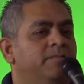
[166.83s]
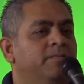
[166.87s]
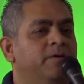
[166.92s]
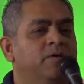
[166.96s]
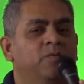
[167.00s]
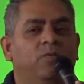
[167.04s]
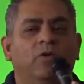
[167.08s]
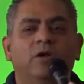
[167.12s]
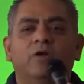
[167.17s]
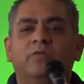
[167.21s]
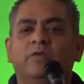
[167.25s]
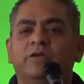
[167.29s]

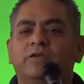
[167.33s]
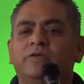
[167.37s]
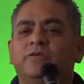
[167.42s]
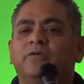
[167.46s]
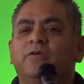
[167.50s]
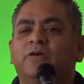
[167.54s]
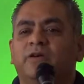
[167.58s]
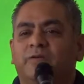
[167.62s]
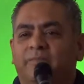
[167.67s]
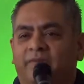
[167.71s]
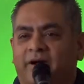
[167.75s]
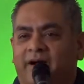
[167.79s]
But what are we
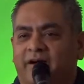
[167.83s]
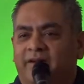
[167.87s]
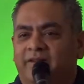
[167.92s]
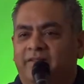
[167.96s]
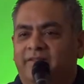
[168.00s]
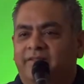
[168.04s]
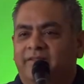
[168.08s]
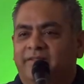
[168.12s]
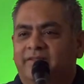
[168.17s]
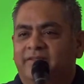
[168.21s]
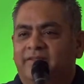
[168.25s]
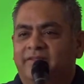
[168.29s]
doing about
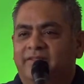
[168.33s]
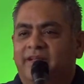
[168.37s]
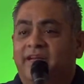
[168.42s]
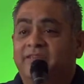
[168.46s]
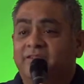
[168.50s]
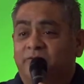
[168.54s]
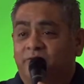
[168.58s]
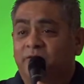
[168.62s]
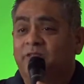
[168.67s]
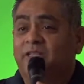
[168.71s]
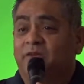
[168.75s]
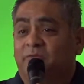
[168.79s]
it?
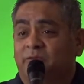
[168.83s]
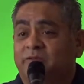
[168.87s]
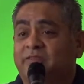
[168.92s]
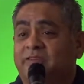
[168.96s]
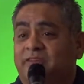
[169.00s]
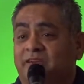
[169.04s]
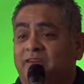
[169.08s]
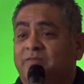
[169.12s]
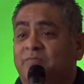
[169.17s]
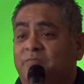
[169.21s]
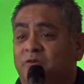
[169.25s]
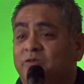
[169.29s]
That's really what's
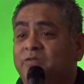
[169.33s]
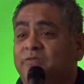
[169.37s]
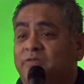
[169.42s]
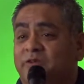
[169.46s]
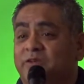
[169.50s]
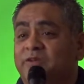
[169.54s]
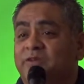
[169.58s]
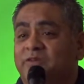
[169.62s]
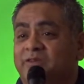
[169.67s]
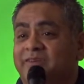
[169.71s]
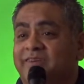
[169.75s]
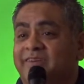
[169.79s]
going to move
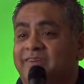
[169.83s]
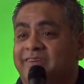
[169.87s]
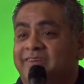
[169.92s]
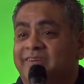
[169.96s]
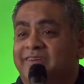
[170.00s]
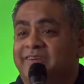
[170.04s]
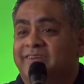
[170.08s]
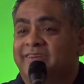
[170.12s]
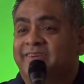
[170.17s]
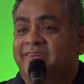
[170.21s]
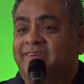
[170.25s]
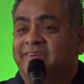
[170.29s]
you.
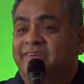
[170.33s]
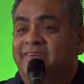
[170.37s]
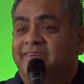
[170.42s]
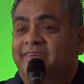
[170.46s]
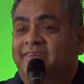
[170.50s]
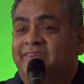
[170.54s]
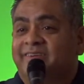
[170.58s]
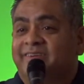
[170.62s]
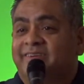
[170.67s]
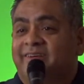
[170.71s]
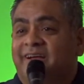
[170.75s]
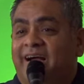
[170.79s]

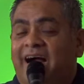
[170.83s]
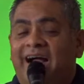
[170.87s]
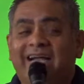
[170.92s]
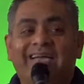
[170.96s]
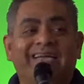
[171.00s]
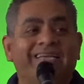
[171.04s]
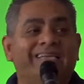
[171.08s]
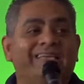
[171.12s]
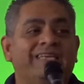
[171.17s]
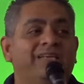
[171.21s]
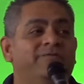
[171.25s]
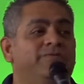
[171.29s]
I
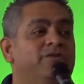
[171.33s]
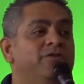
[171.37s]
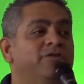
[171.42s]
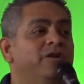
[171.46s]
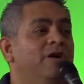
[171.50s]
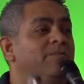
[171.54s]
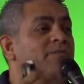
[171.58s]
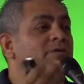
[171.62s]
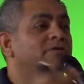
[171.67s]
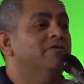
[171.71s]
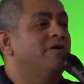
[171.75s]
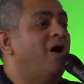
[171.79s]
can give you
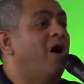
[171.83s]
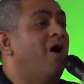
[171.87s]
numbers